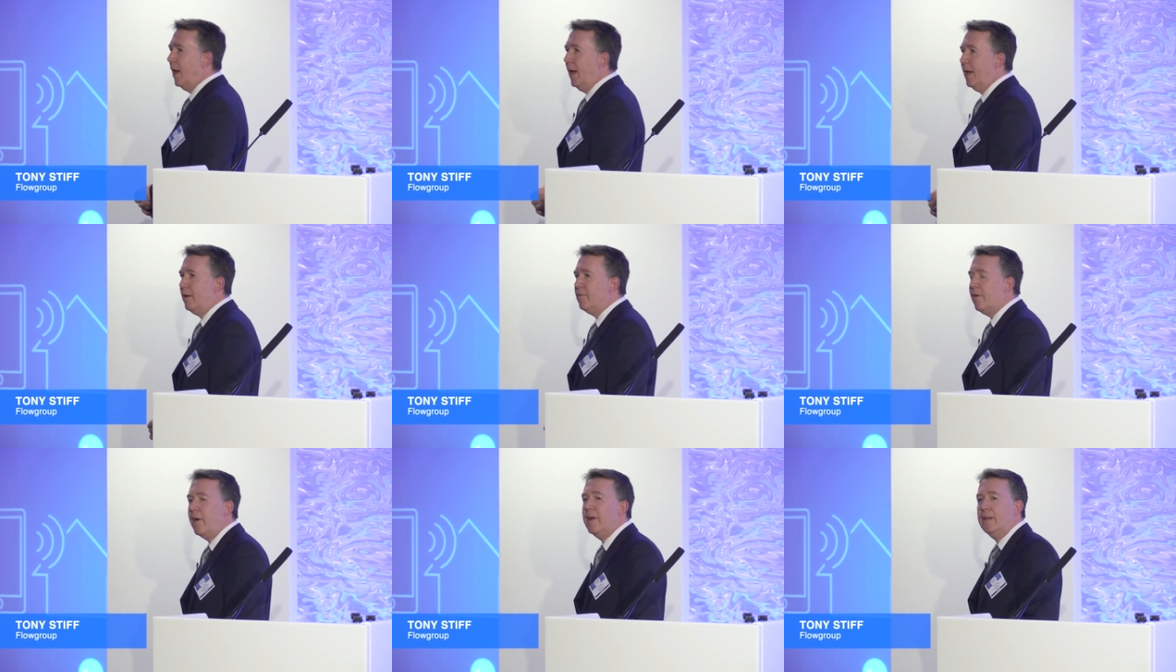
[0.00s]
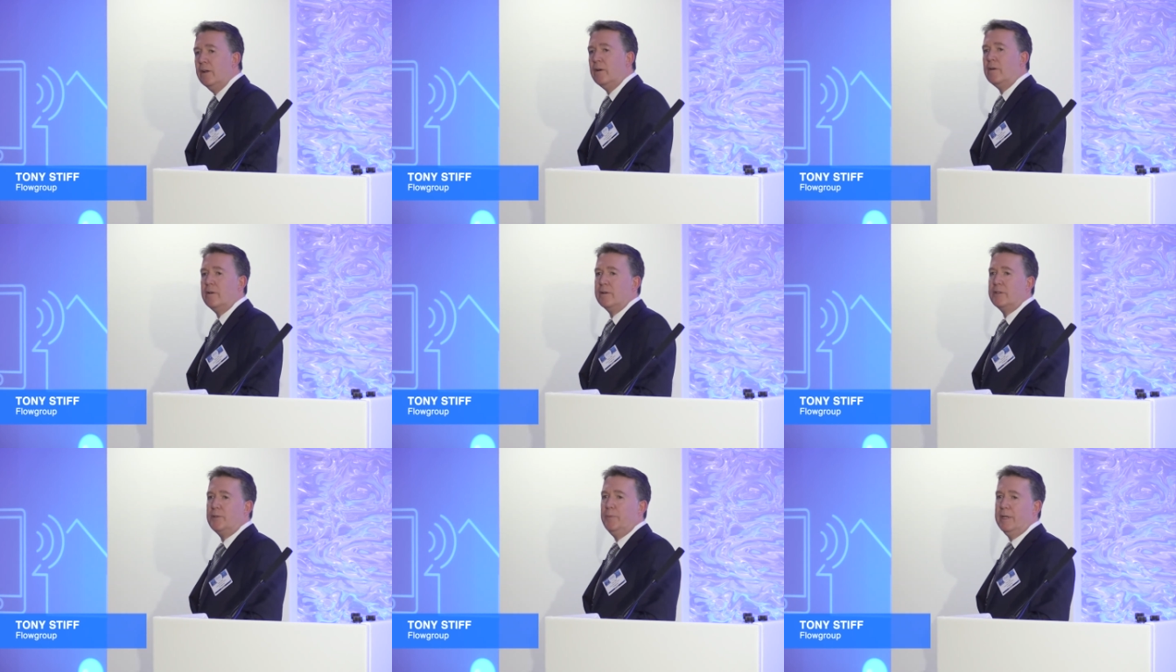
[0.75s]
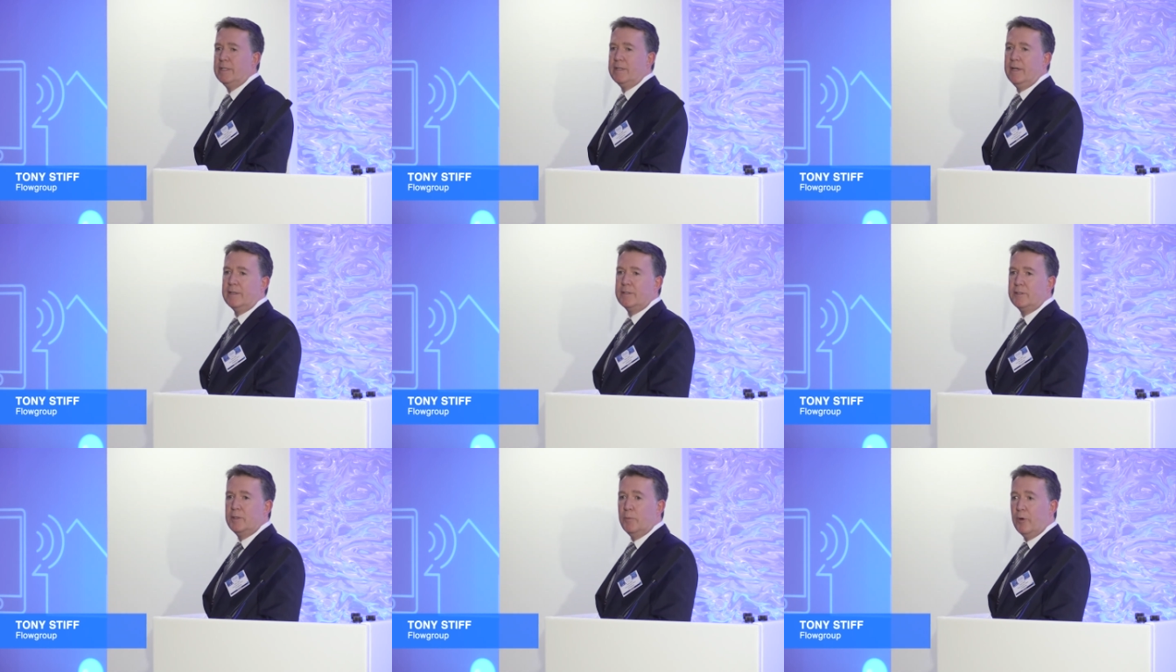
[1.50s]
a very large
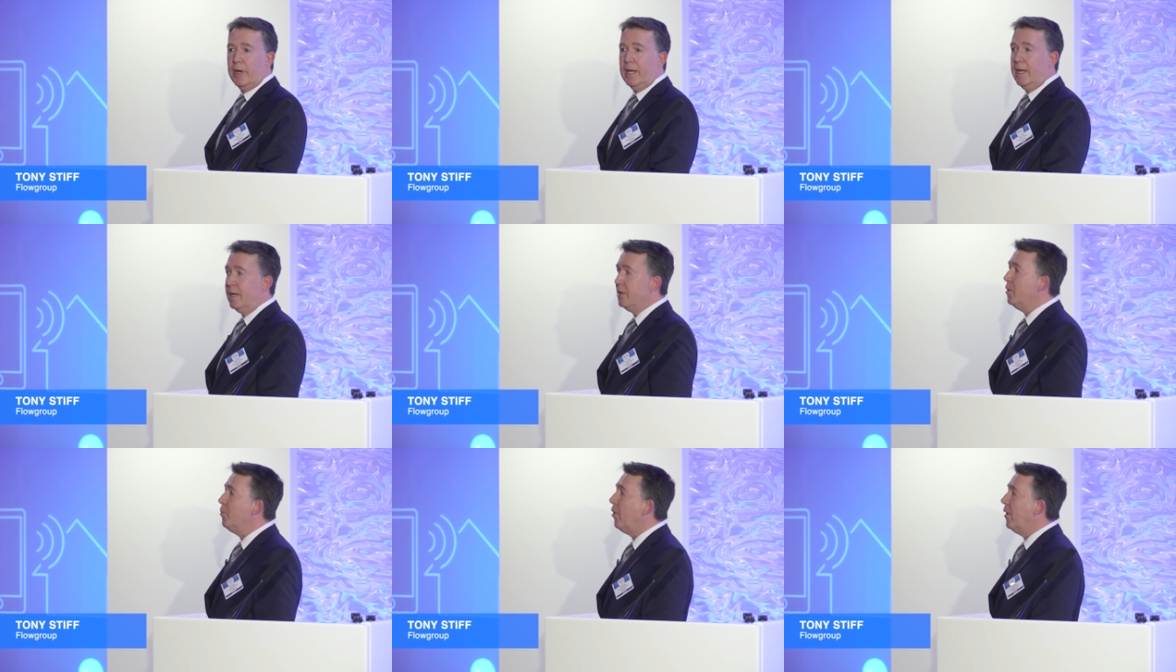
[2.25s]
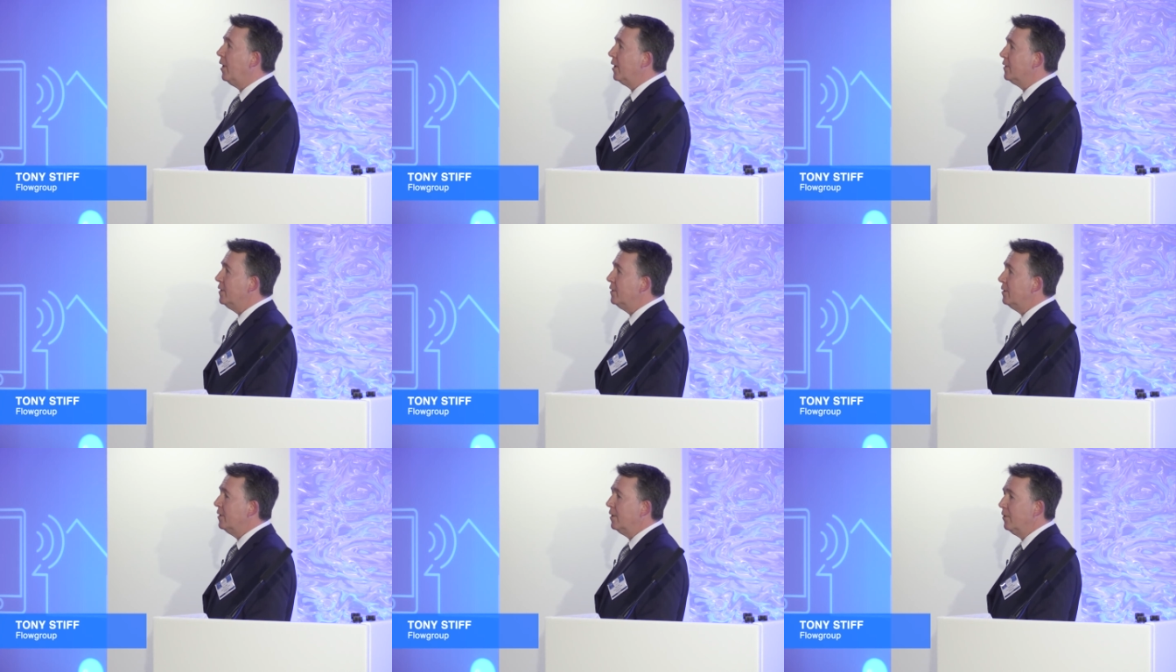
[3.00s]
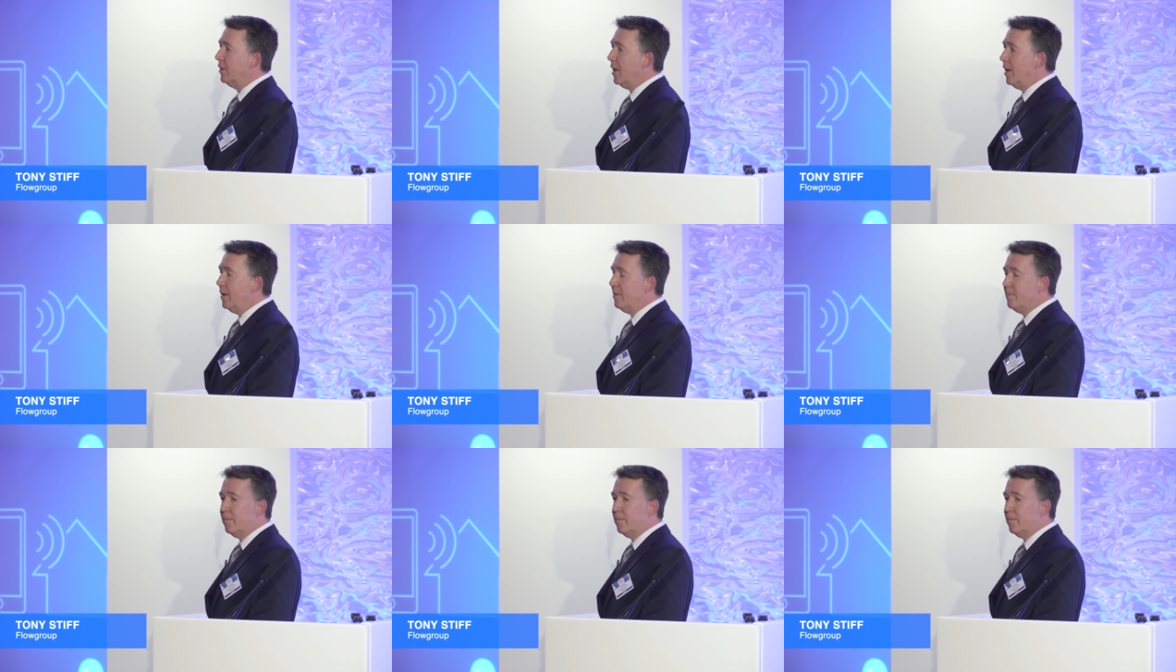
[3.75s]
business to bring in a new product into the U K.